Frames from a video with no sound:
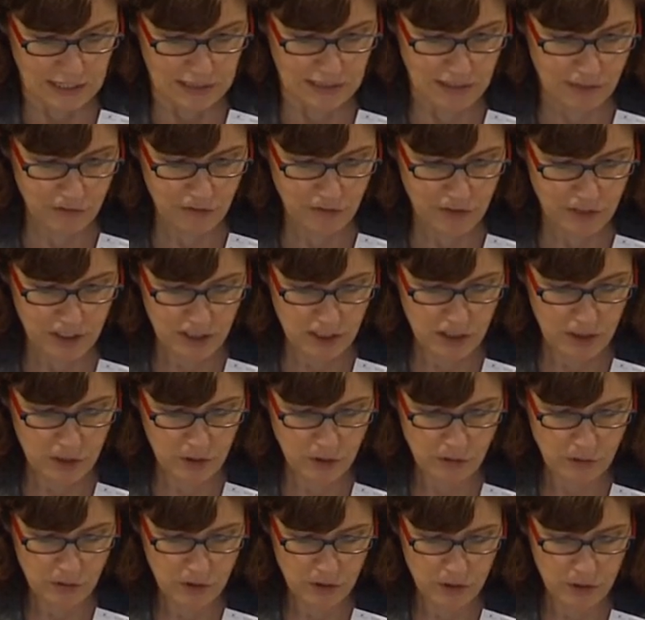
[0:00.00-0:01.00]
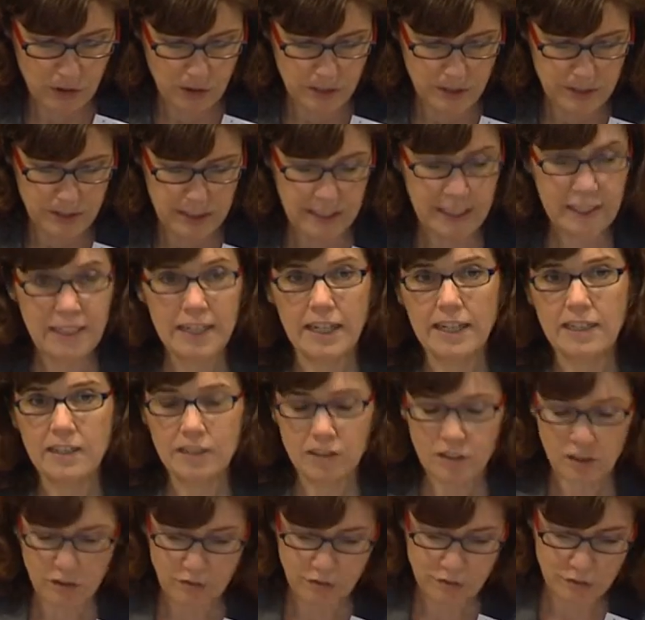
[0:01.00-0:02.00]
Given the overall neglect
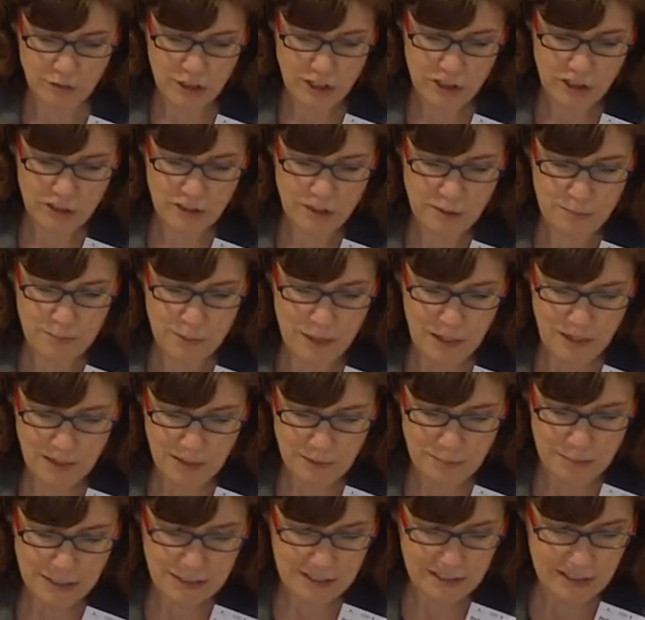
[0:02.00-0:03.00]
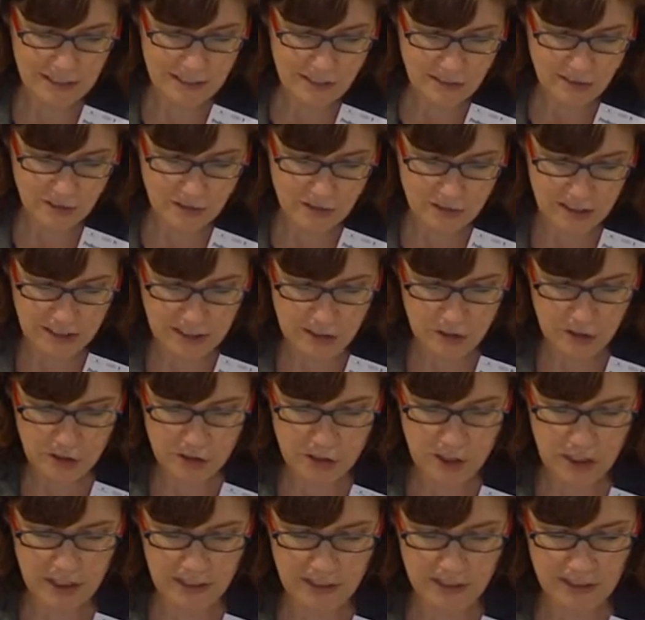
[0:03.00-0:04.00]
of regional parliaments in the
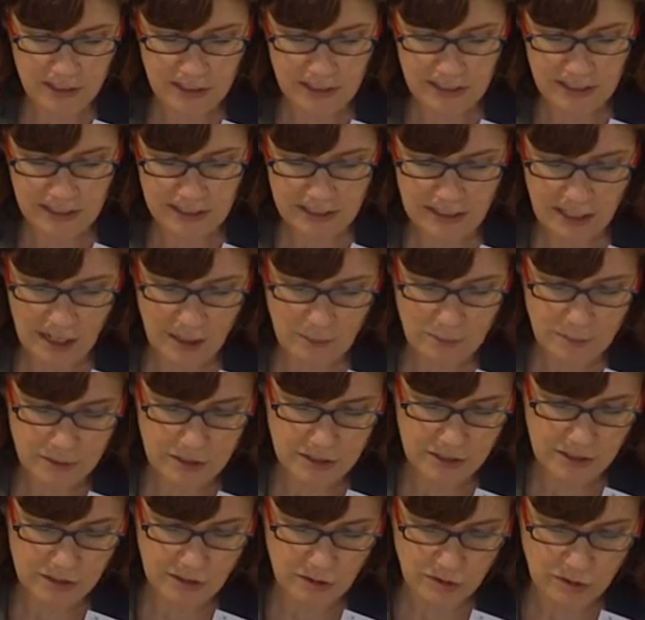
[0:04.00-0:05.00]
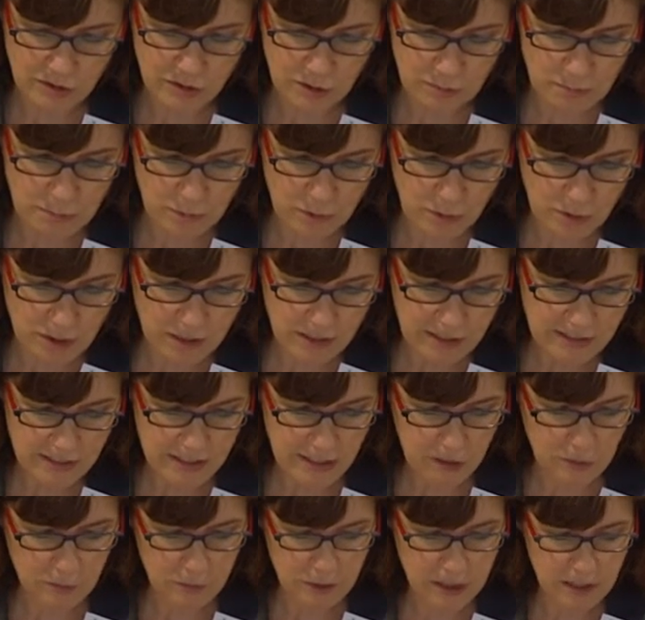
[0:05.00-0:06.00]
literature, it comes as no surprise
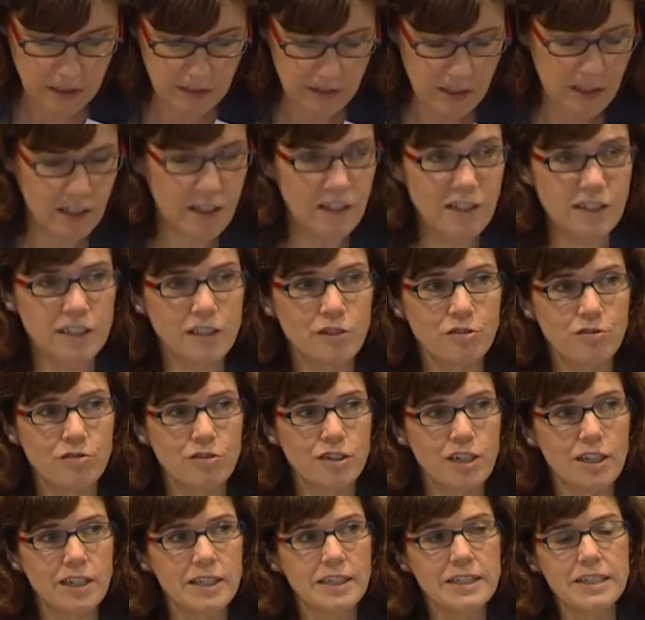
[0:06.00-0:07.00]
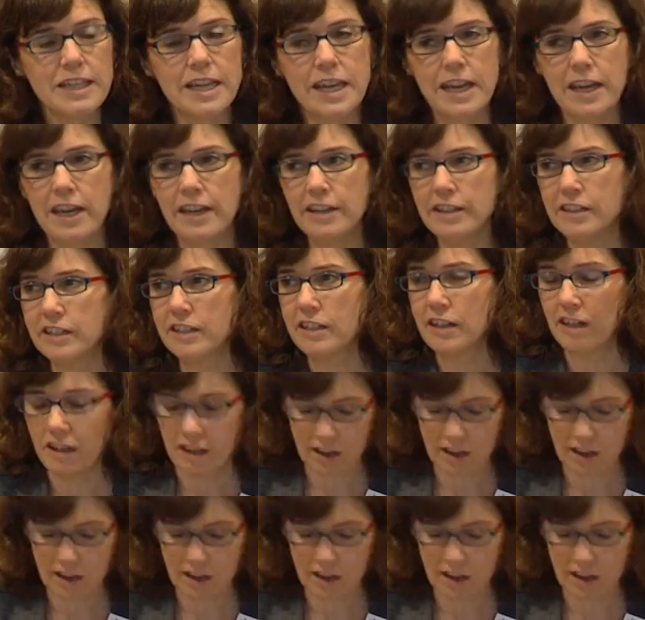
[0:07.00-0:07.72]
that we can hardly find any